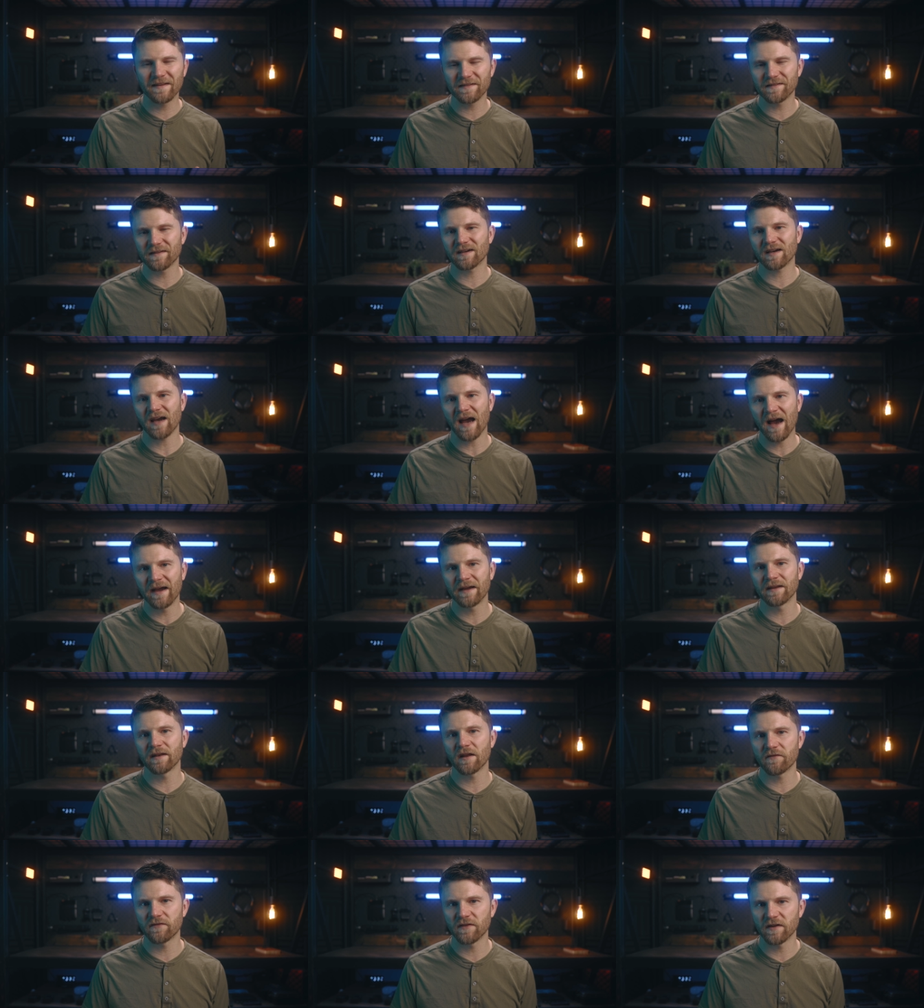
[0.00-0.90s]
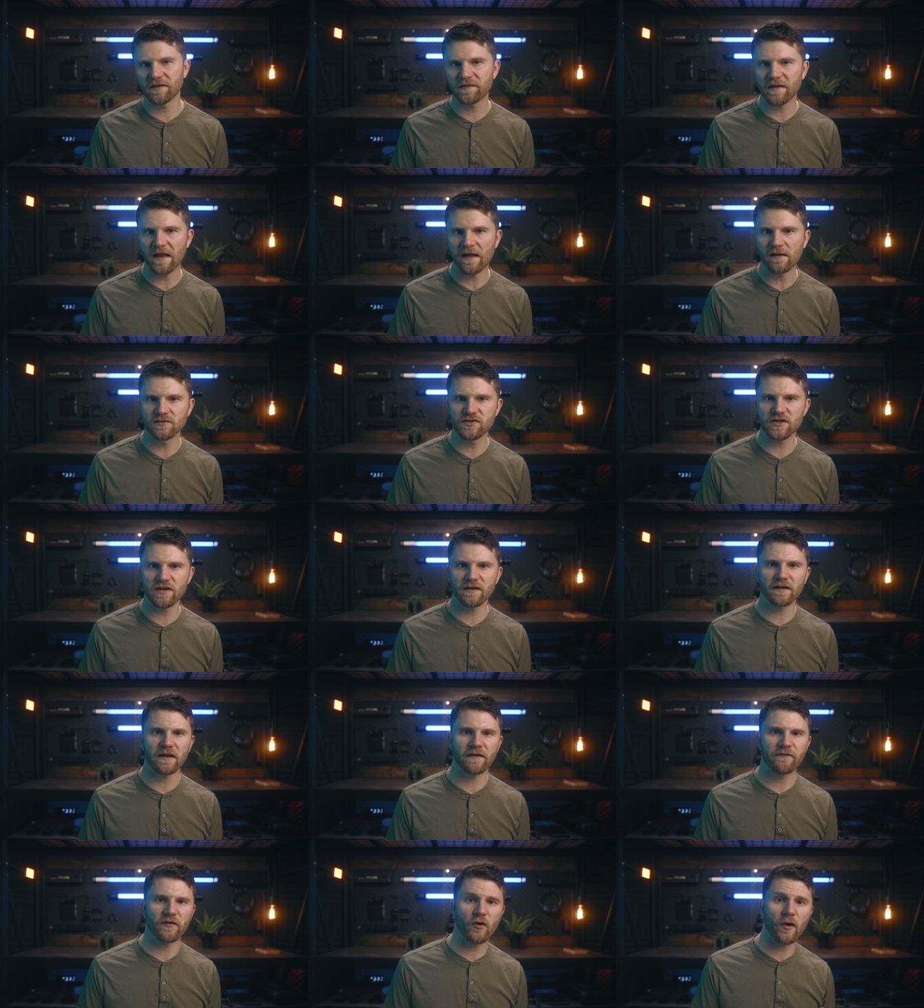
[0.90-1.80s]
is kind of
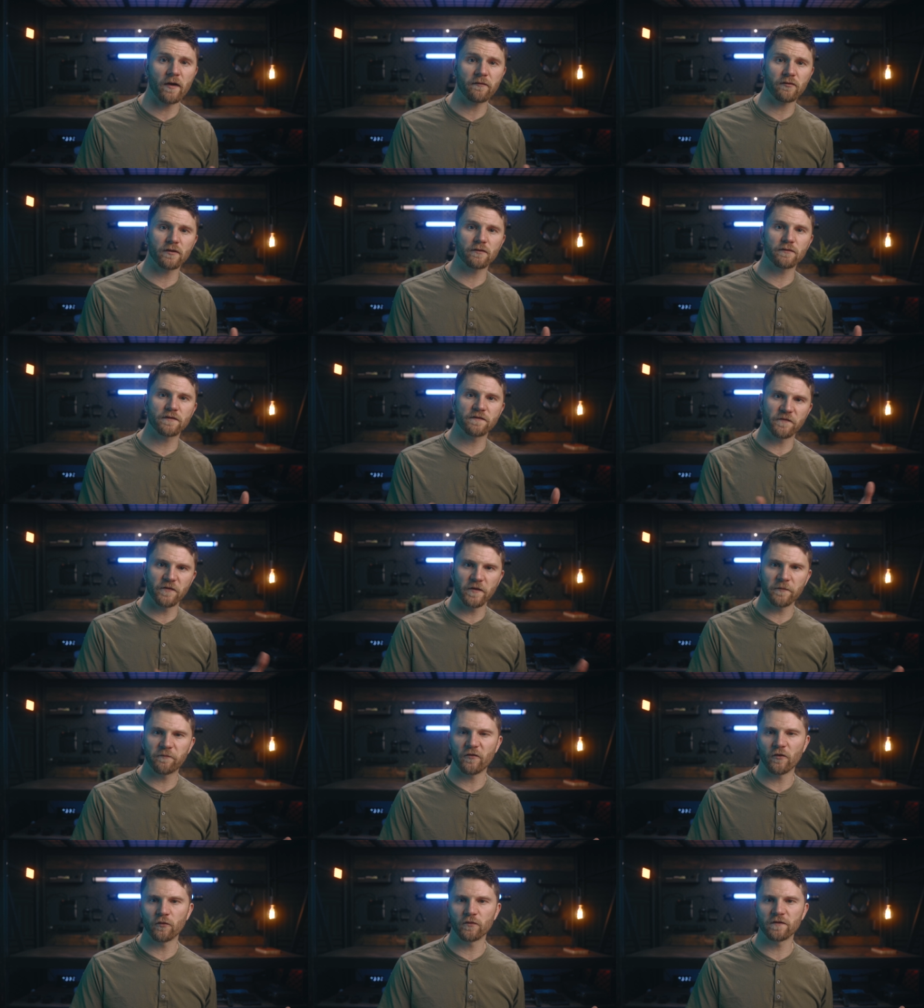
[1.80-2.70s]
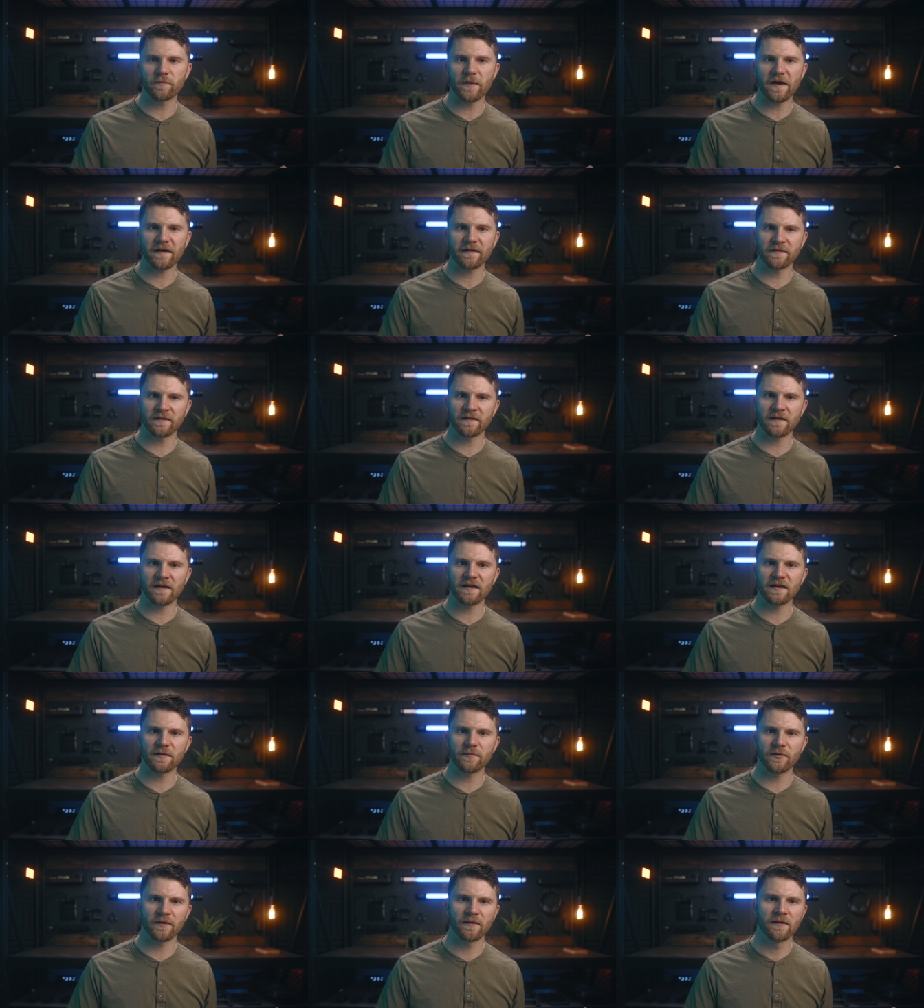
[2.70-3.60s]
nostalgic if you ever used flip phones back in the
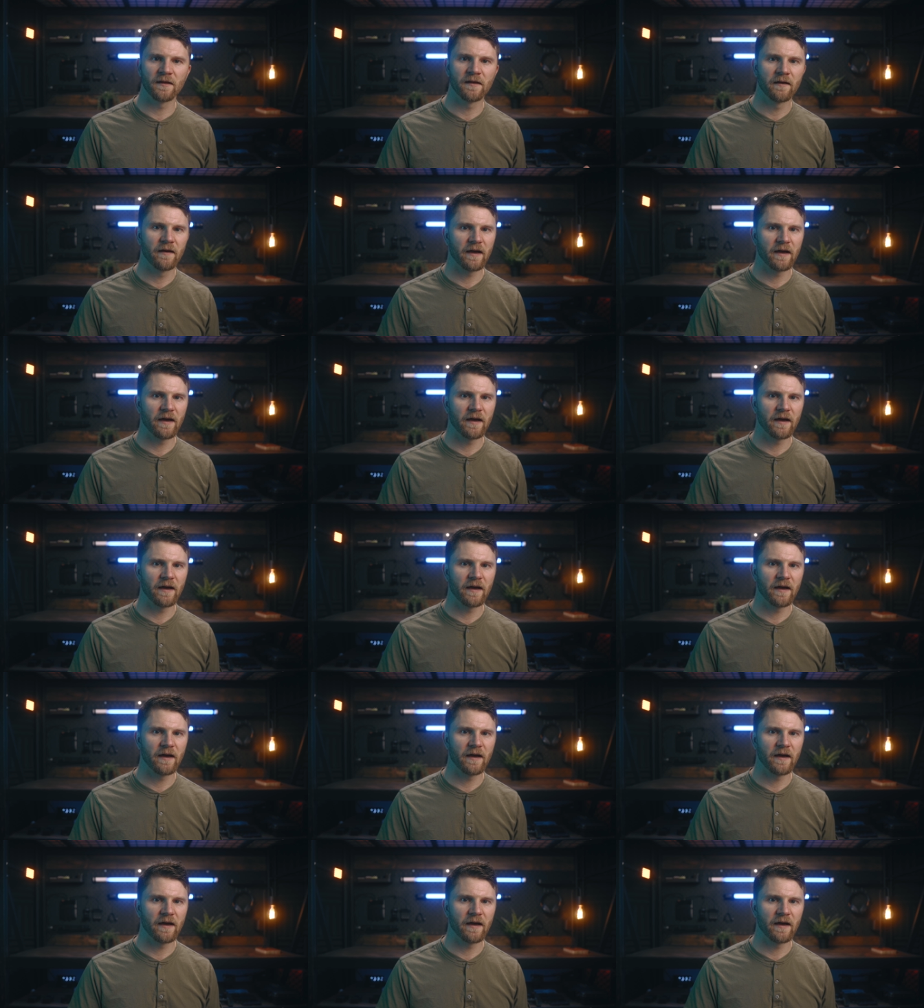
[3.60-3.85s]
day, but